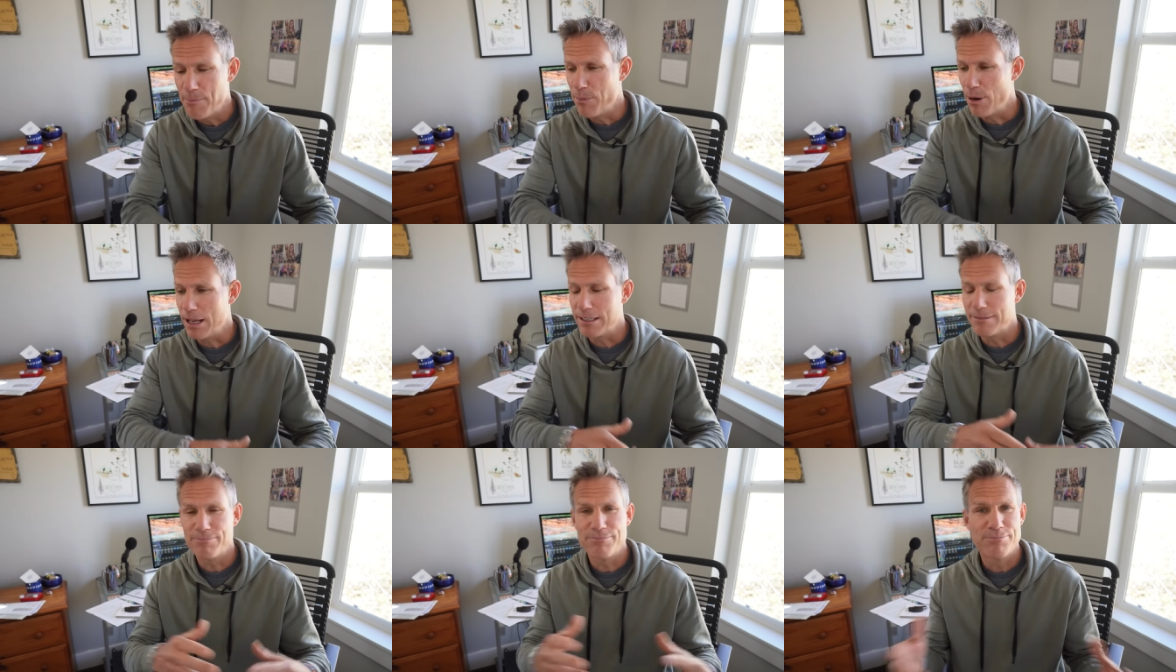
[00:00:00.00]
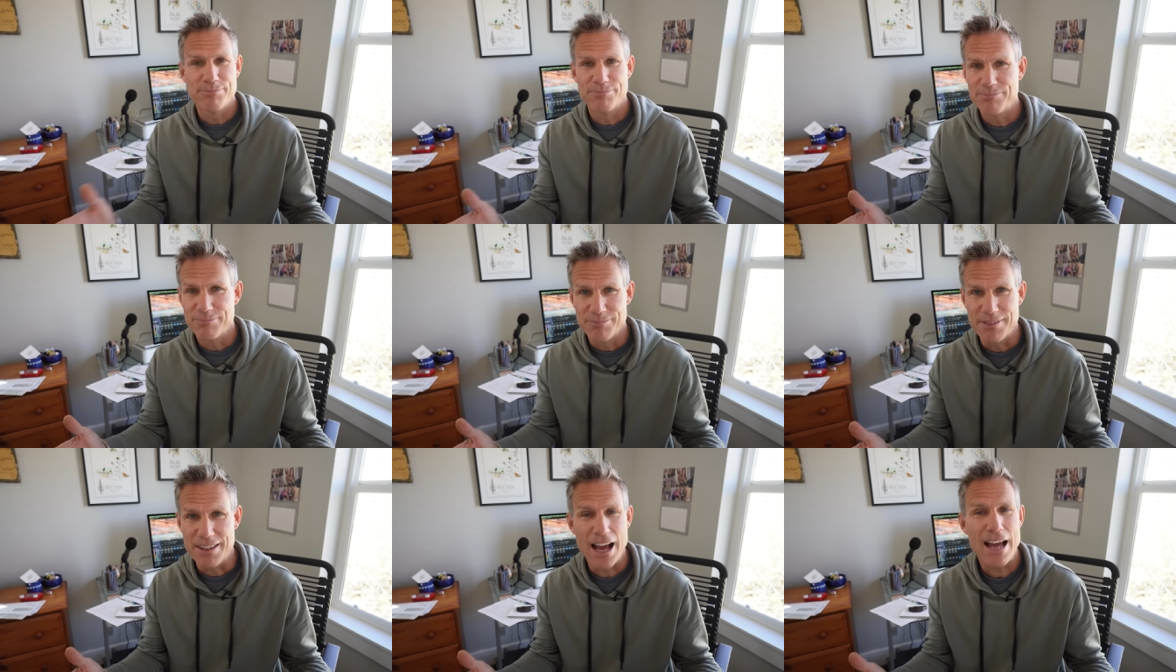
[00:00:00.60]
but
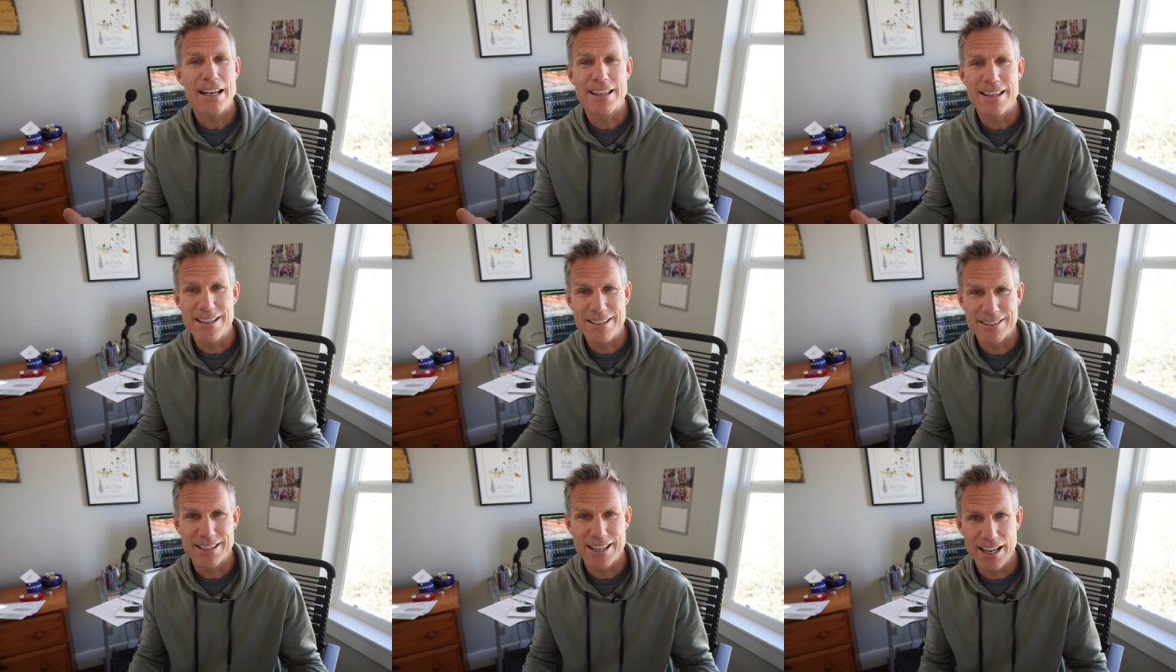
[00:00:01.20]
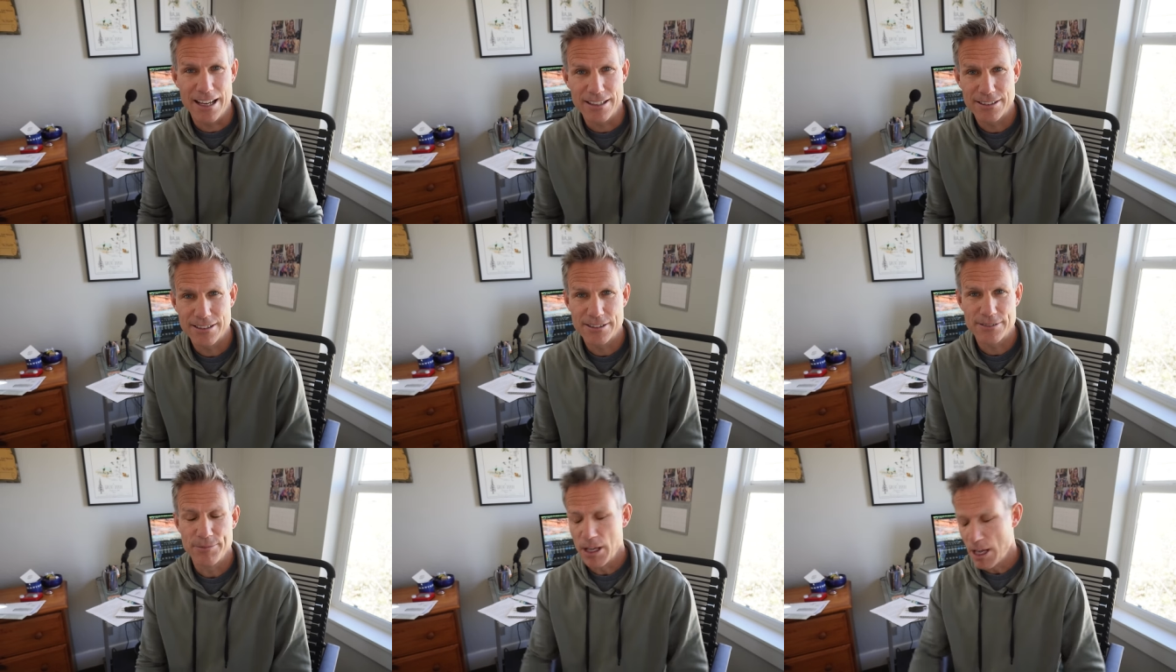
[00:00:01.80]
not in this
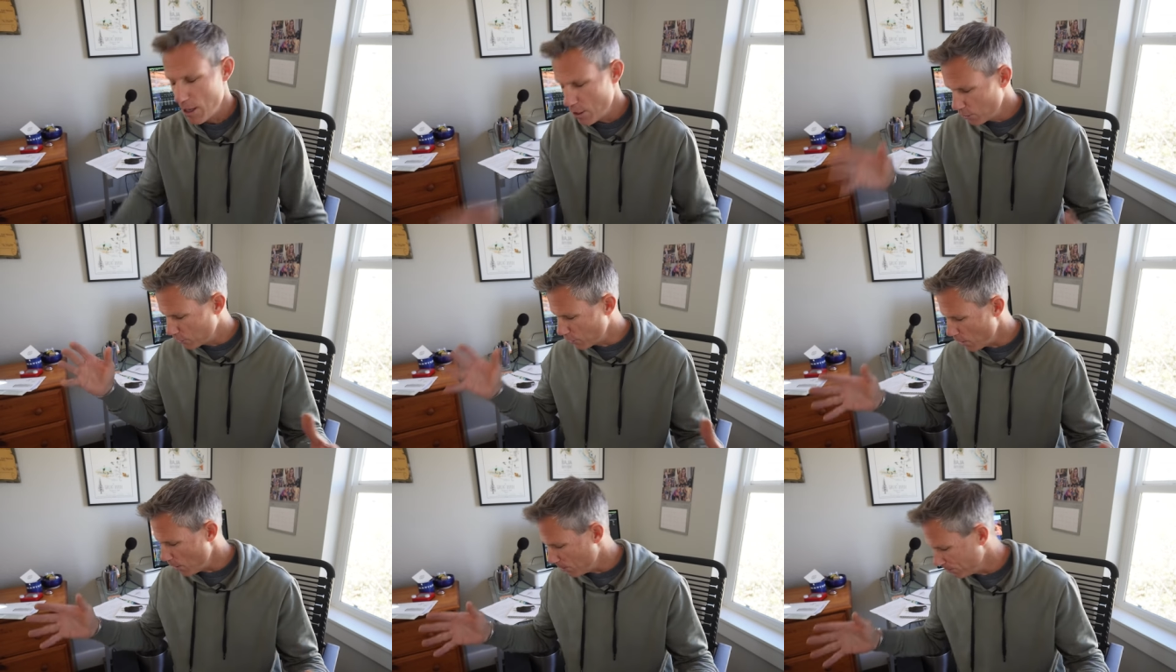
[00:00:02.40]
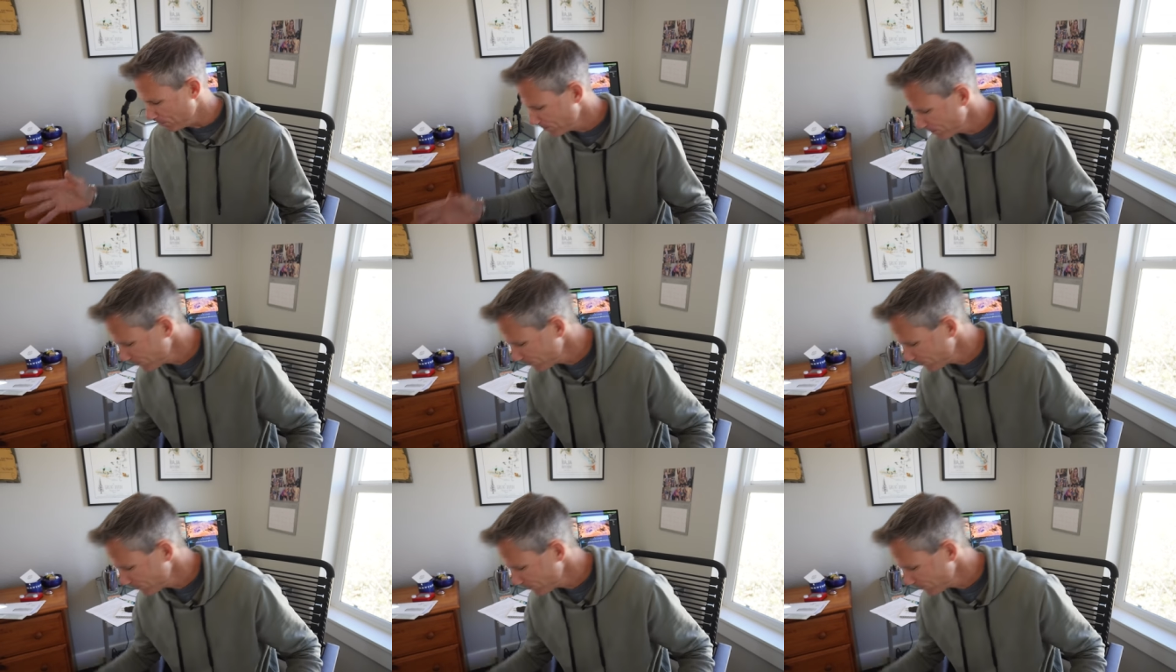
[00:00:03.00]
case. So